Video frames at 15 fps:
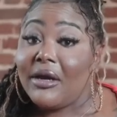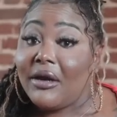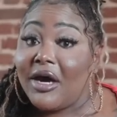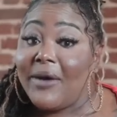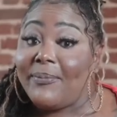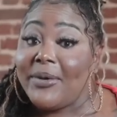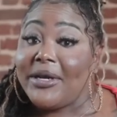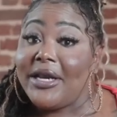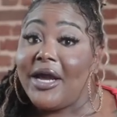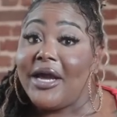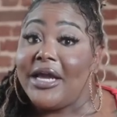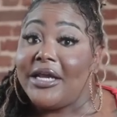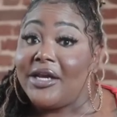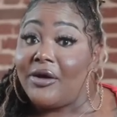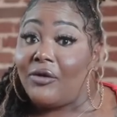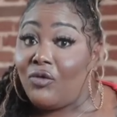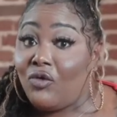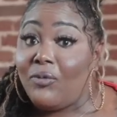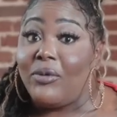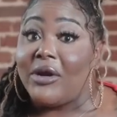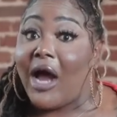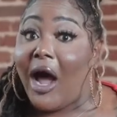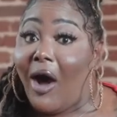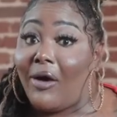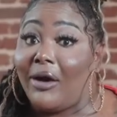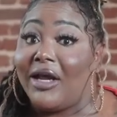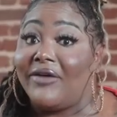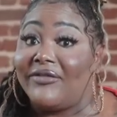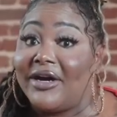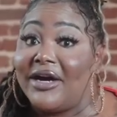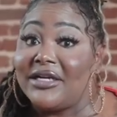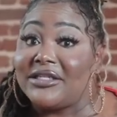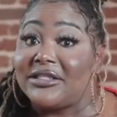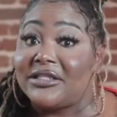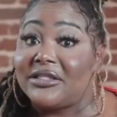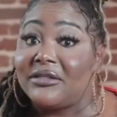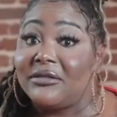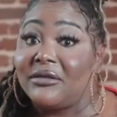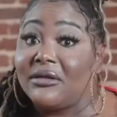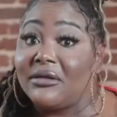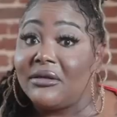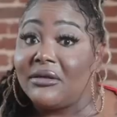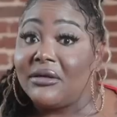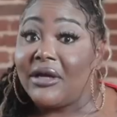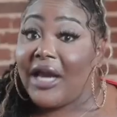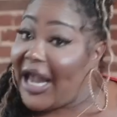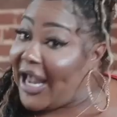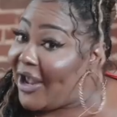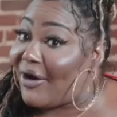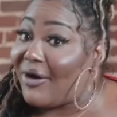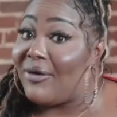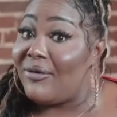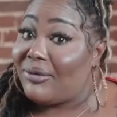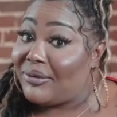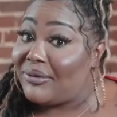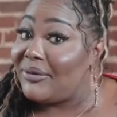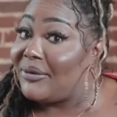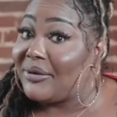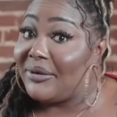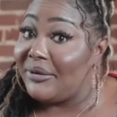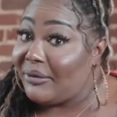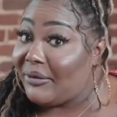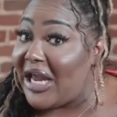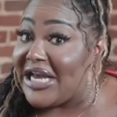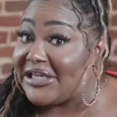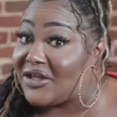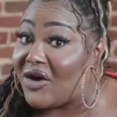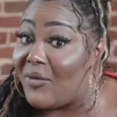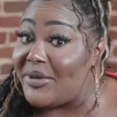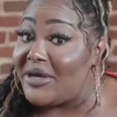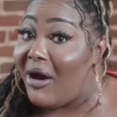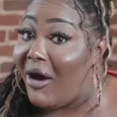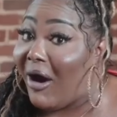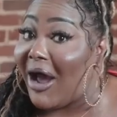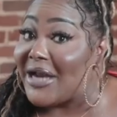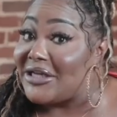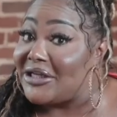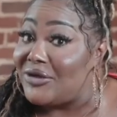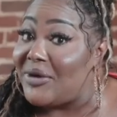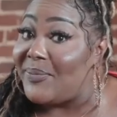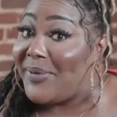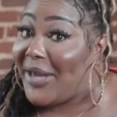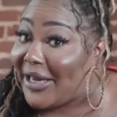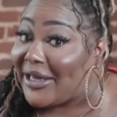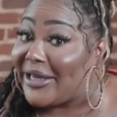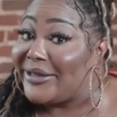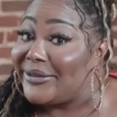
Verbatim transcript: up in there in the group with all of us, hell, it's gonna be hard to do the picking.